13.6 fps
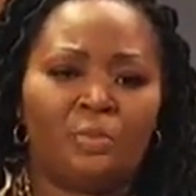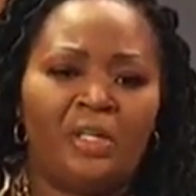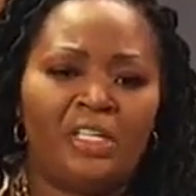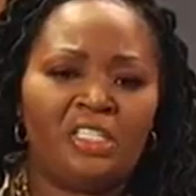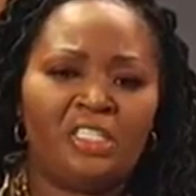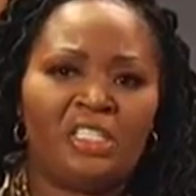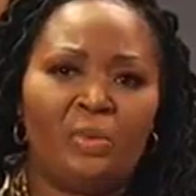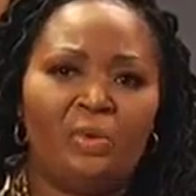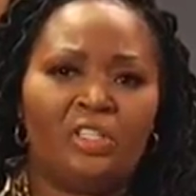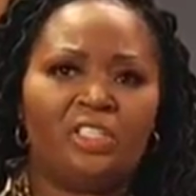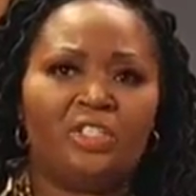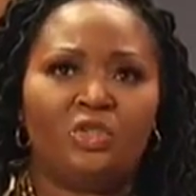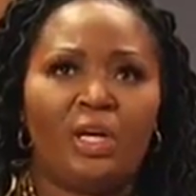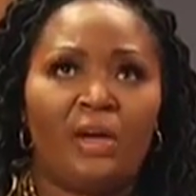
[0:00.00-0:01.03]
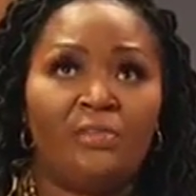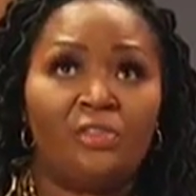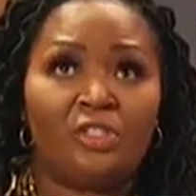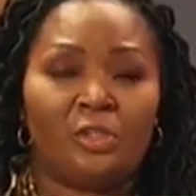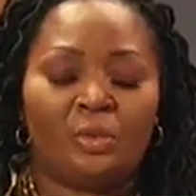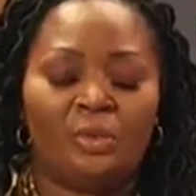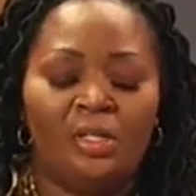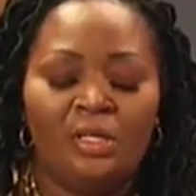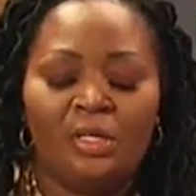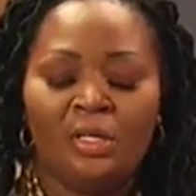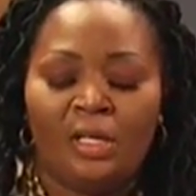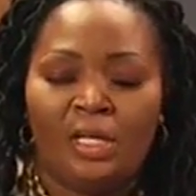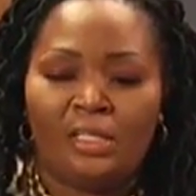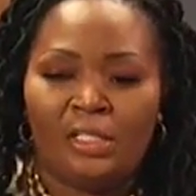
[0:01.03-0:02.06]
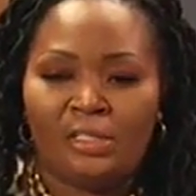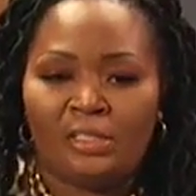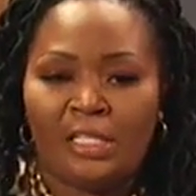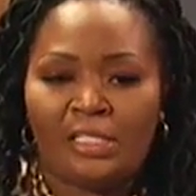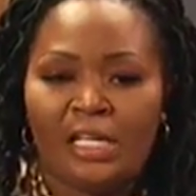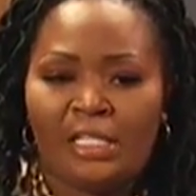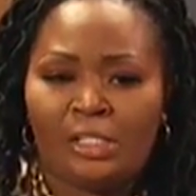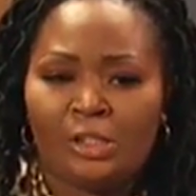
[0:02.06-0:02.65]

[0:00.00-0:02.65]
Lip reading: places they wanted to travel to, and things like that.